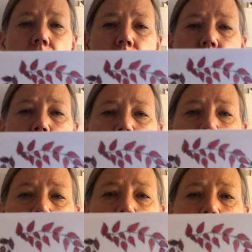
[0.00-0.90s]
It's her
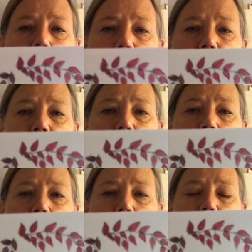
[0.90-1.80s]
hazel soft
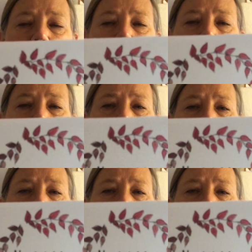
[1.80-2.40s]
sock finger in